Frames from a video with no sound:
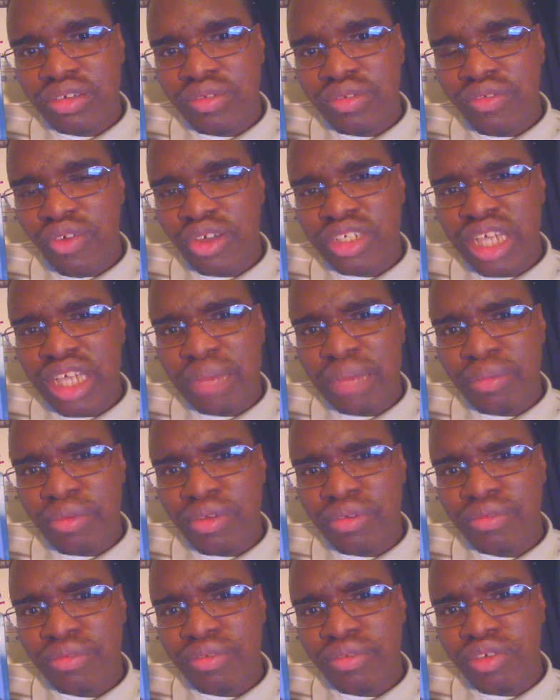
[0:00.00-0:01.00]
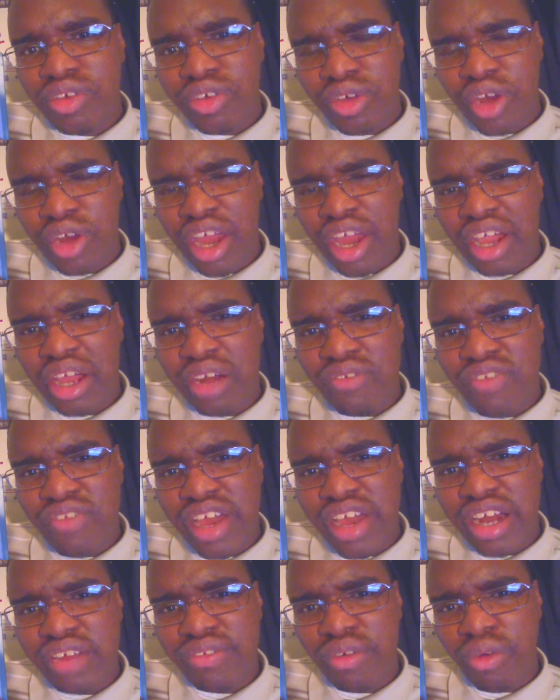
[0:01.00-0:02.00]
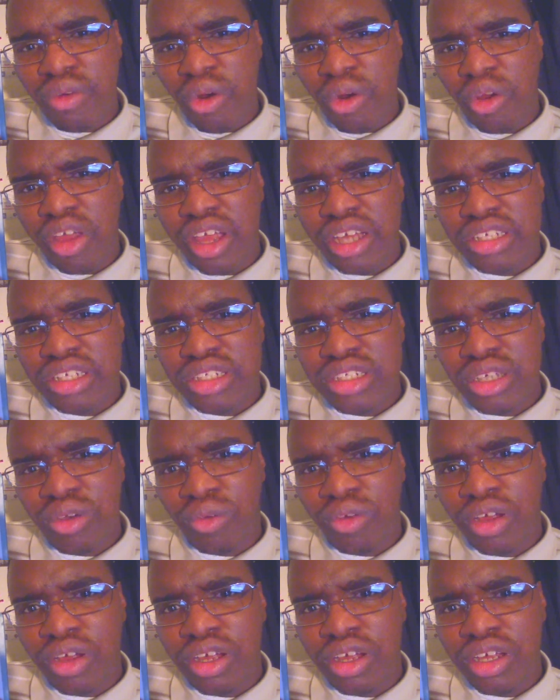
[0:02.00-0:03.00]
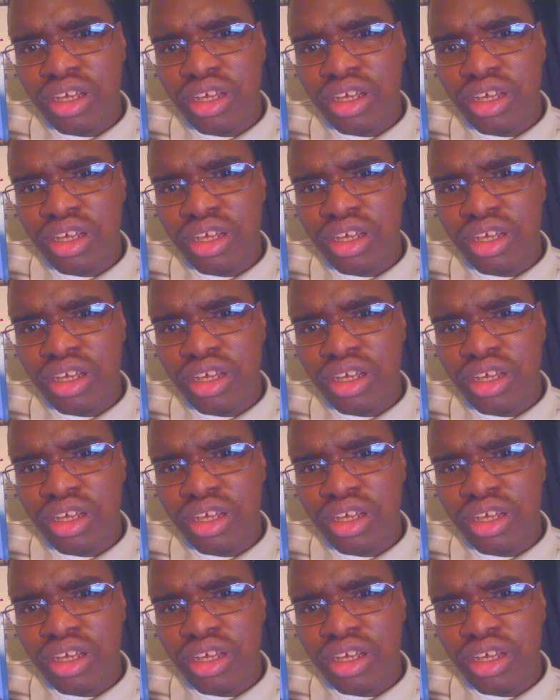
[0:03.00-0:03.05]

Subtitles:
For example, you're not going to find a Ferrari Enzo